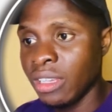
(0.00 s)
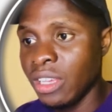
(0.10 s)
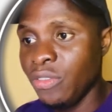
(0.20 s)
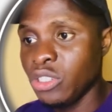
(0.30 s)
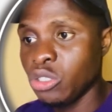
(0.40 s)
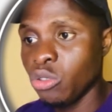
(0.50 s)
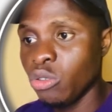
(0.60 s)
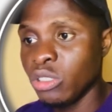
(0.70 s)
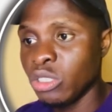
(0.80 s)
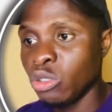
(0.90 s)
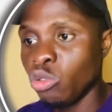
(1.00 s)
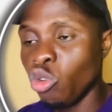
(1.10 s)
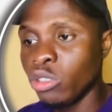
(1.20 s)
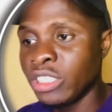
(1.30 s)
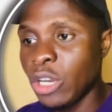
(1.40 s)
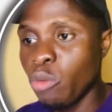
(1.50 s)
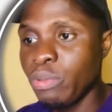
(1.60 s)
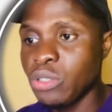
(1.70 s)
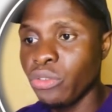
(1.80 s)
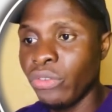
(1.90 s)
if you show zero
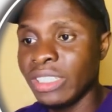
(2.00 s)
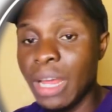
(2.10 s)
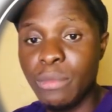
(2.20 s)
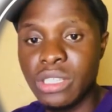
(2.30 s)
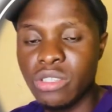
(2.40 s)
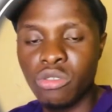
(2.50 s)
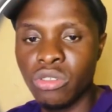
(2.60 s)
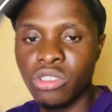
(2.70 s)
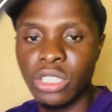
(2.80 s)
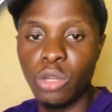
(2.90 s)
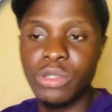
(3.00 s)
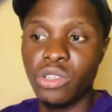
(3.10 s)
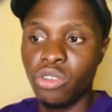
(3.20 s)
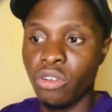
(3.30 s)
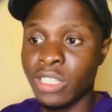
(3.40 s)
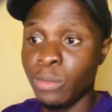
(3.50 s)
pixel found, that means your setup is not correct.